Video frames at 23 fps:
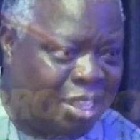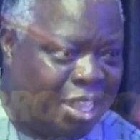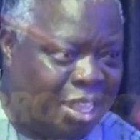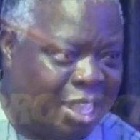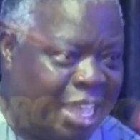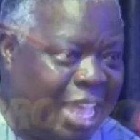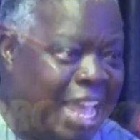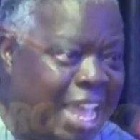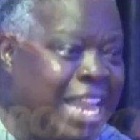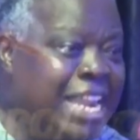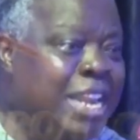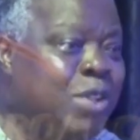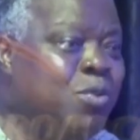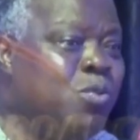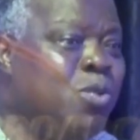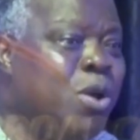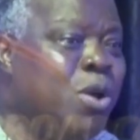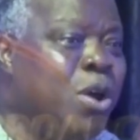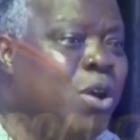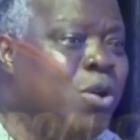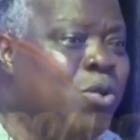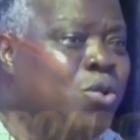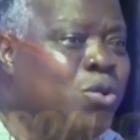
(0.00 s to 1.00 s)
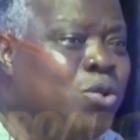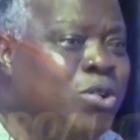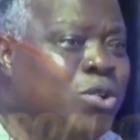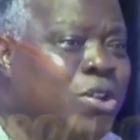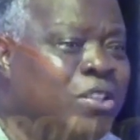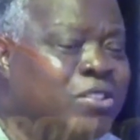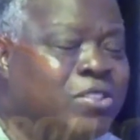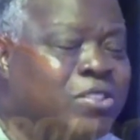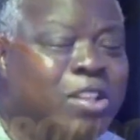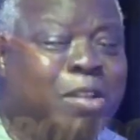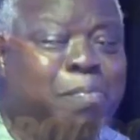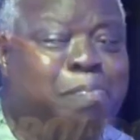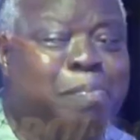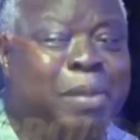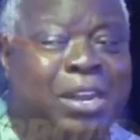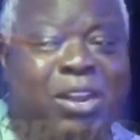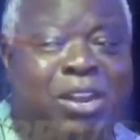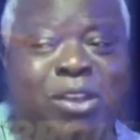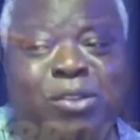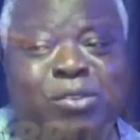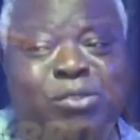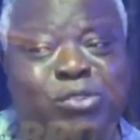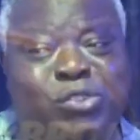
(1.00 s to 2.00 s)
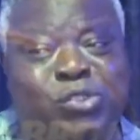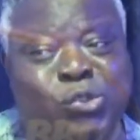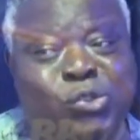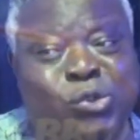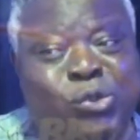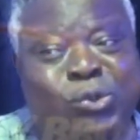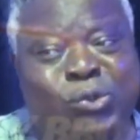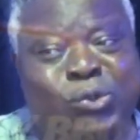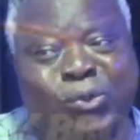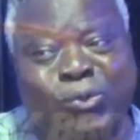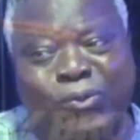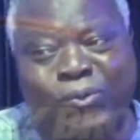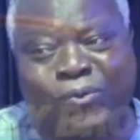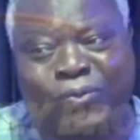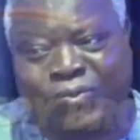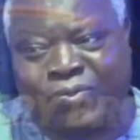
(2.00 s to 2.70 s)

Anyone who does not belong to